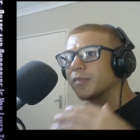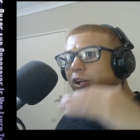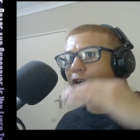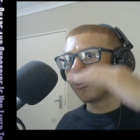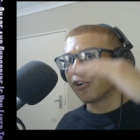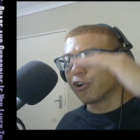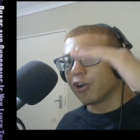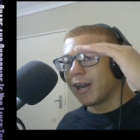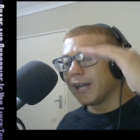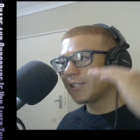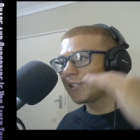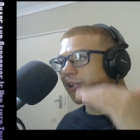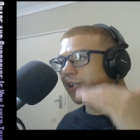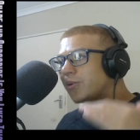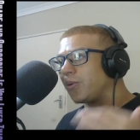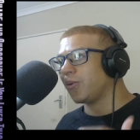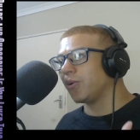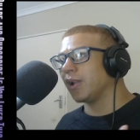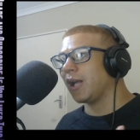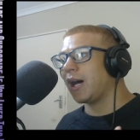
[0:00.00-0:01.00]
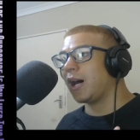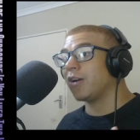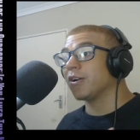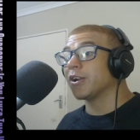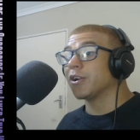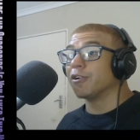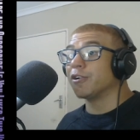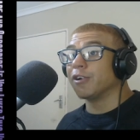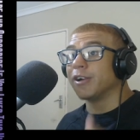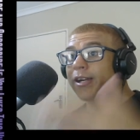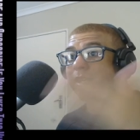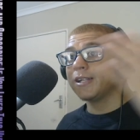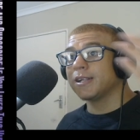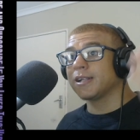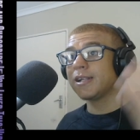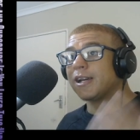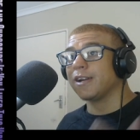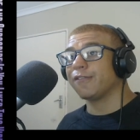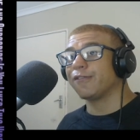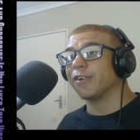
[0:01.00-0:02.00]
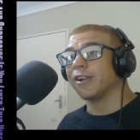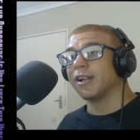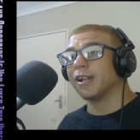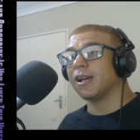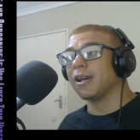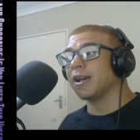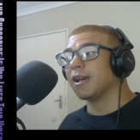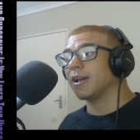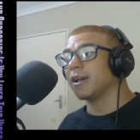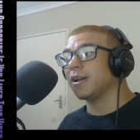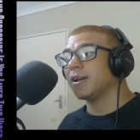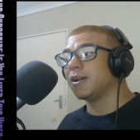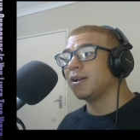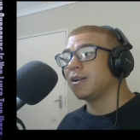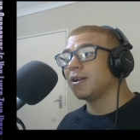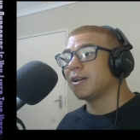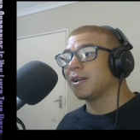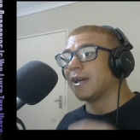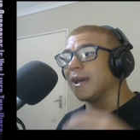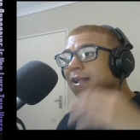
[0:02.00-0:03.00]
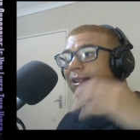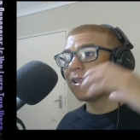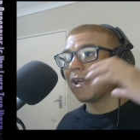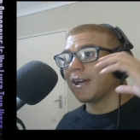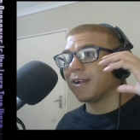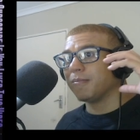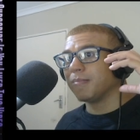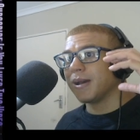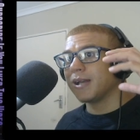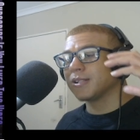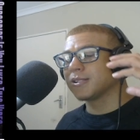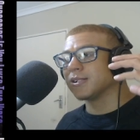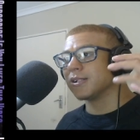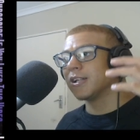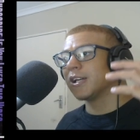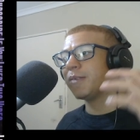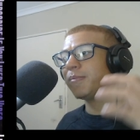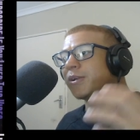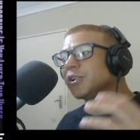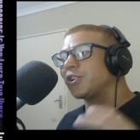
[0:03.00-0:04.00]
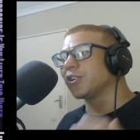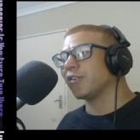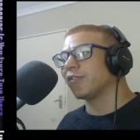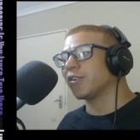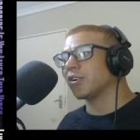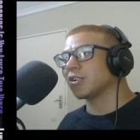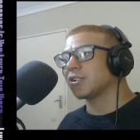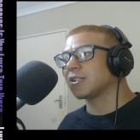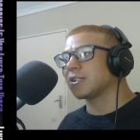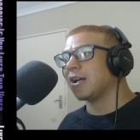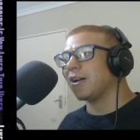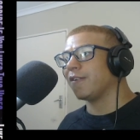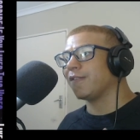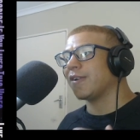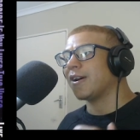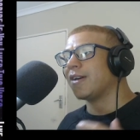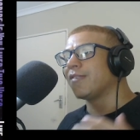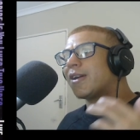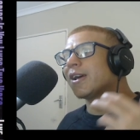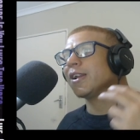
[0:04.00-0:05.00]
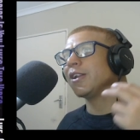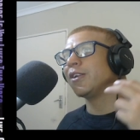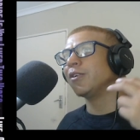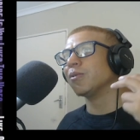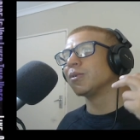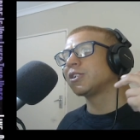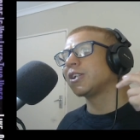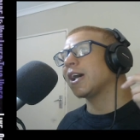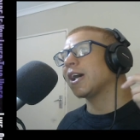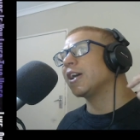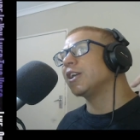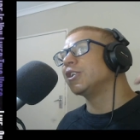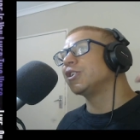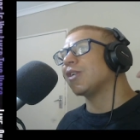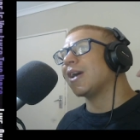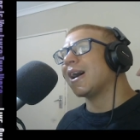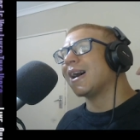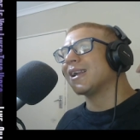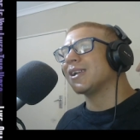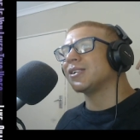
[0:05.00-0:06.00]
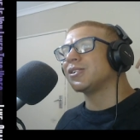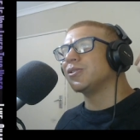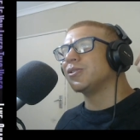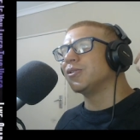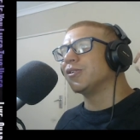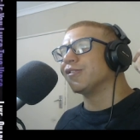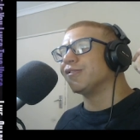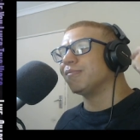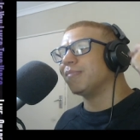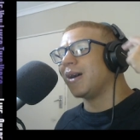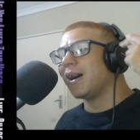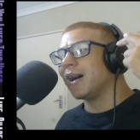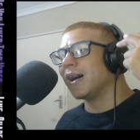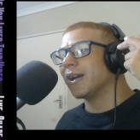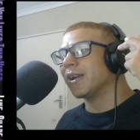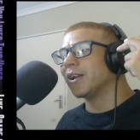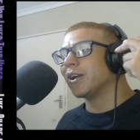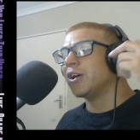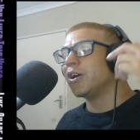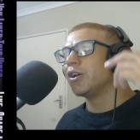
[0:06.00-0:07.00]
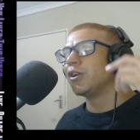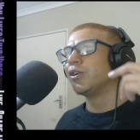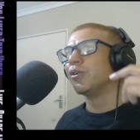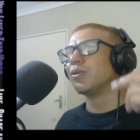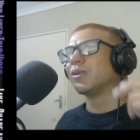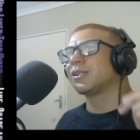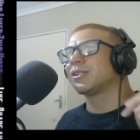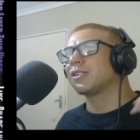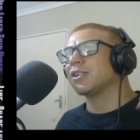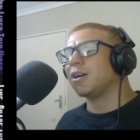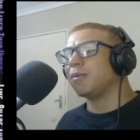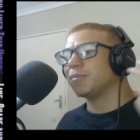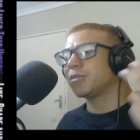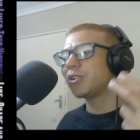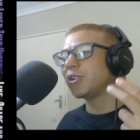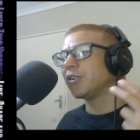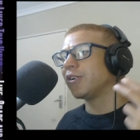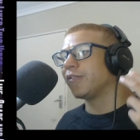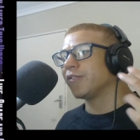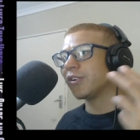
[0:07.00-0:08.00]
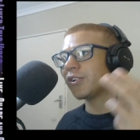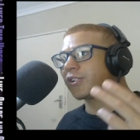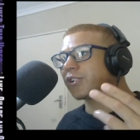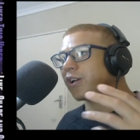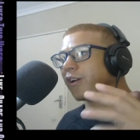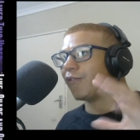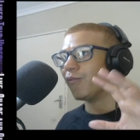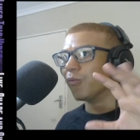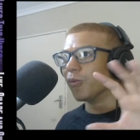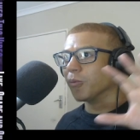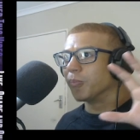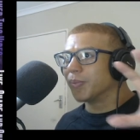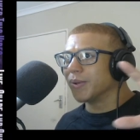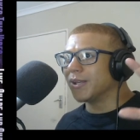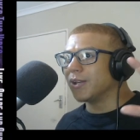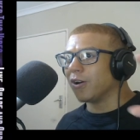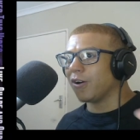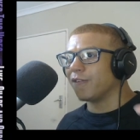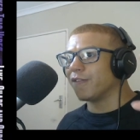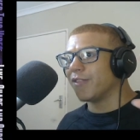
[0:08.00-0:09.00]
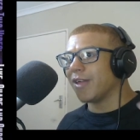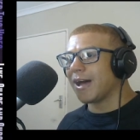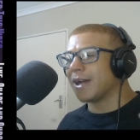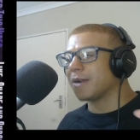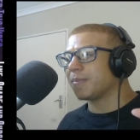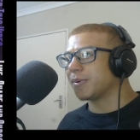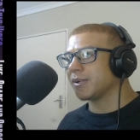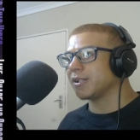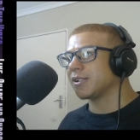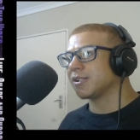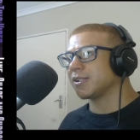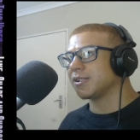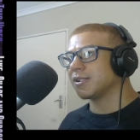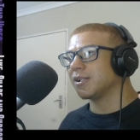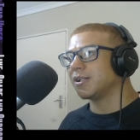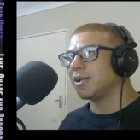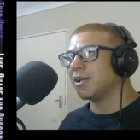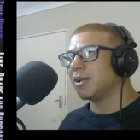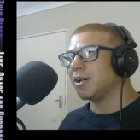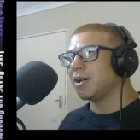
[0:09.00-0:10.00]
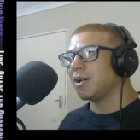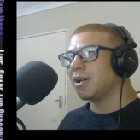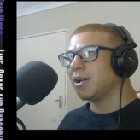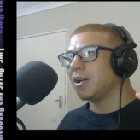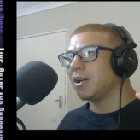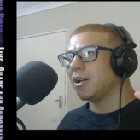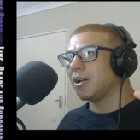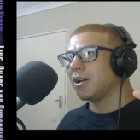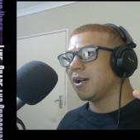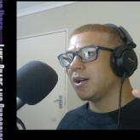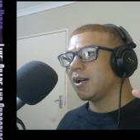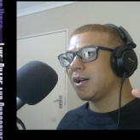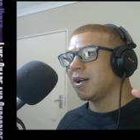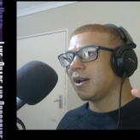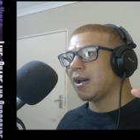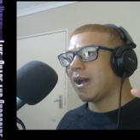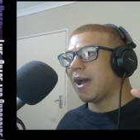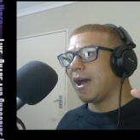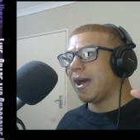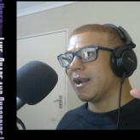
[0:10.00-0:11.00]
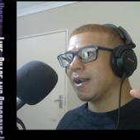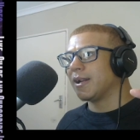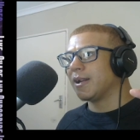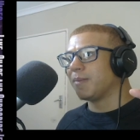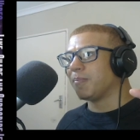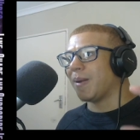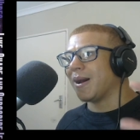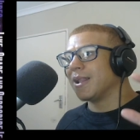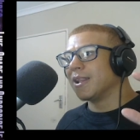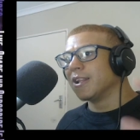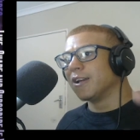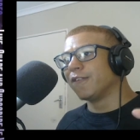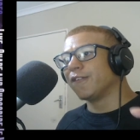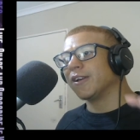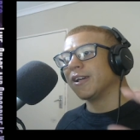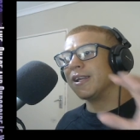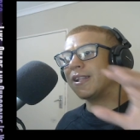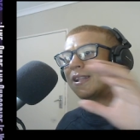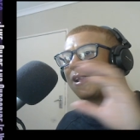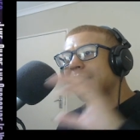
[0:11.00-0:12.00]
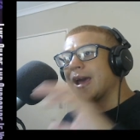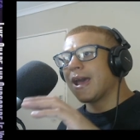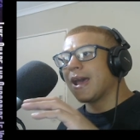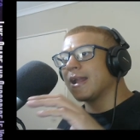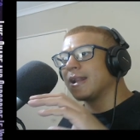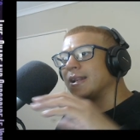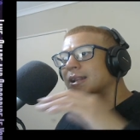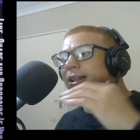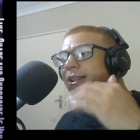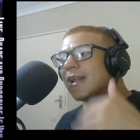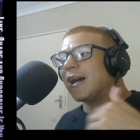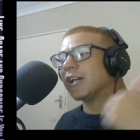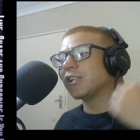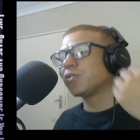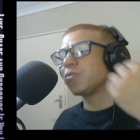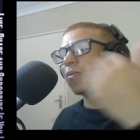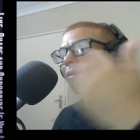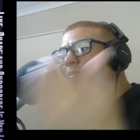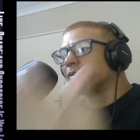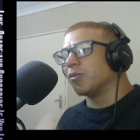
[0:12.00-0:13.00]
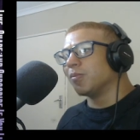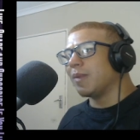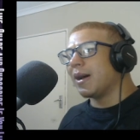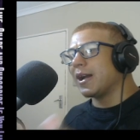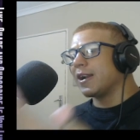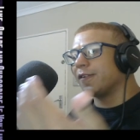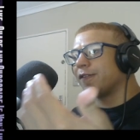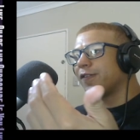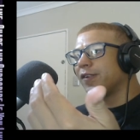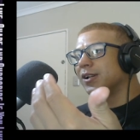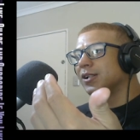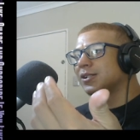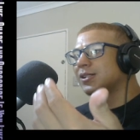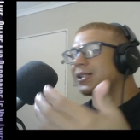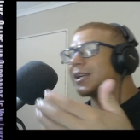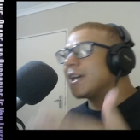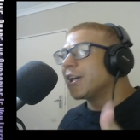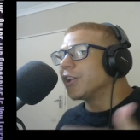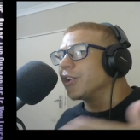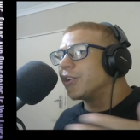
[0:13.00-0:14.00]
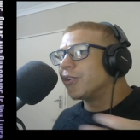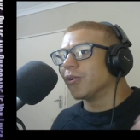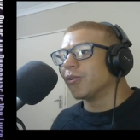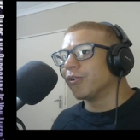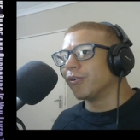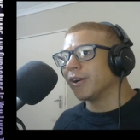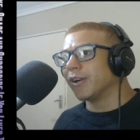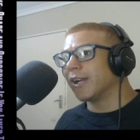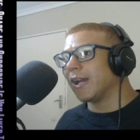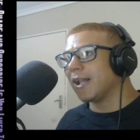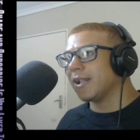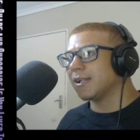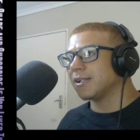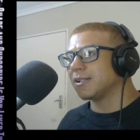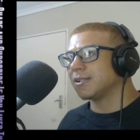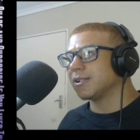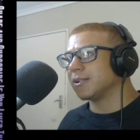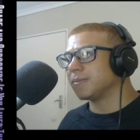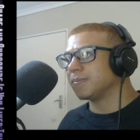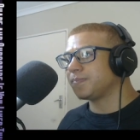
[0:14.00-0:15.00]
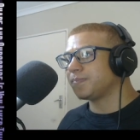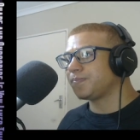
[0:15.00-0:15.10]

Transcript: Write it all out and read it every day. Get that mental image of yourself, and then you'll change your attitude of mind. Your assumption of yourself will be of that person. And by living in the end, that's what will manifest in your reality.